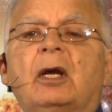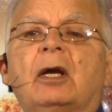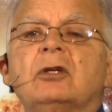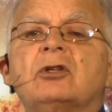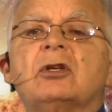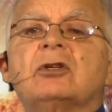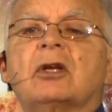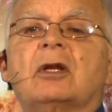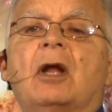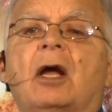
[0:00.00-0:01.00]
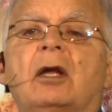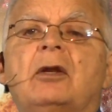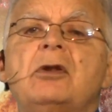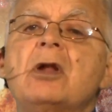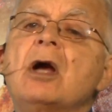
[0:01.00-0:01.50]
And she said,
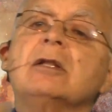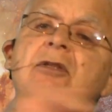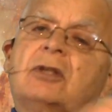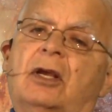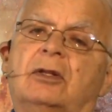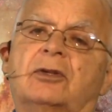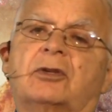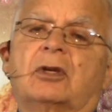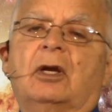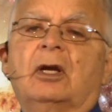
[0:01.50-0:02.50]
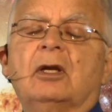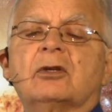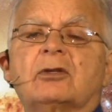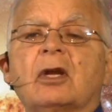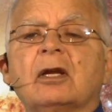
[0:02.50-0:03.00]
"Nonsense.
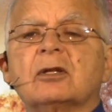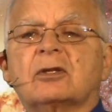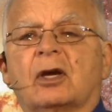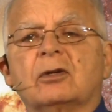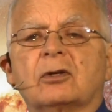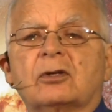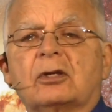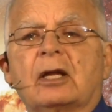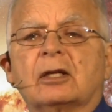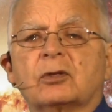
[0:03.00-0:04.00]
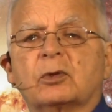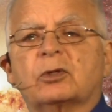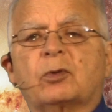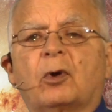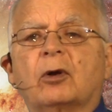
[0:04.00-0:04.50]
Science understands
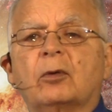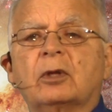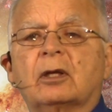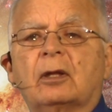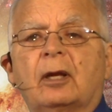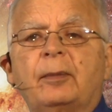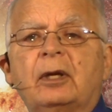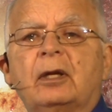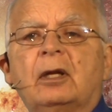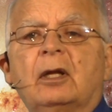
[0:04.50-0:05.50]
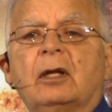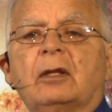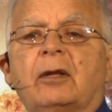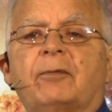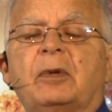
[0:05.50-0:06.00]
what's wrong with the climate.
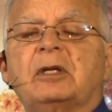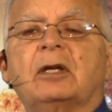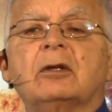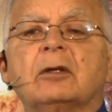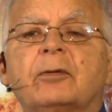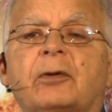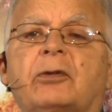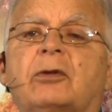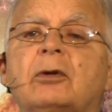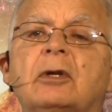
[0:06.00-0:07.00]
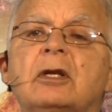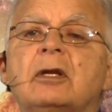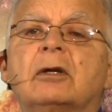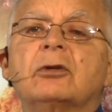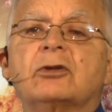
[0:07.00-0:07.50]
They've been telling you for 30
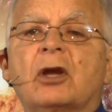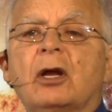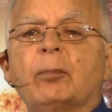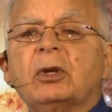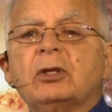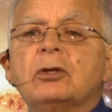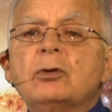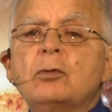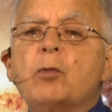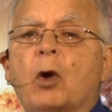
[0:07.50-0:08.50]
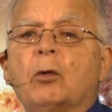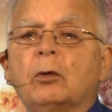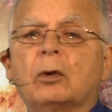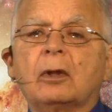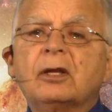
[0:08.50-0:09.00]
years, but you
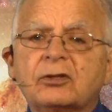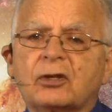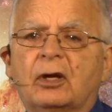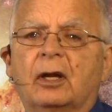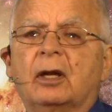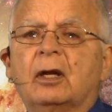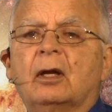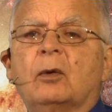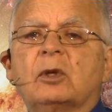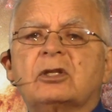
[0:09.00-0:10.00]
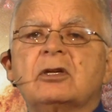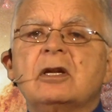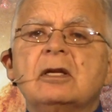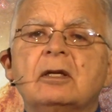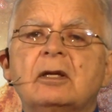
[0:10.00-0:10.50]
won't listen. What's
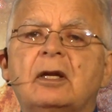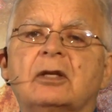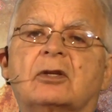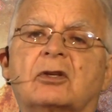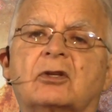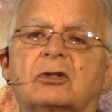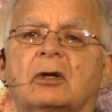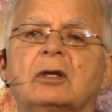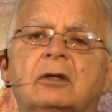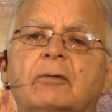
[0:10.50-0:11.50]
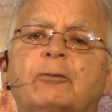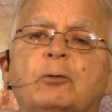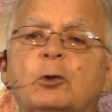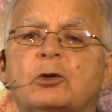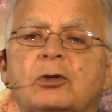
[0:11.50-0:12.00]
needed is a strike to
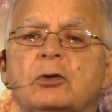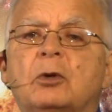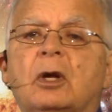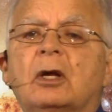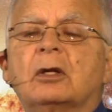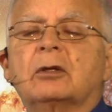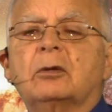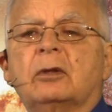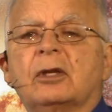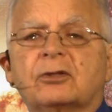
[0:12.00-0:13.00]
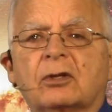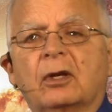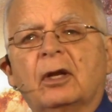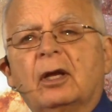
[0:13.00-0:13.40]
force you to listen."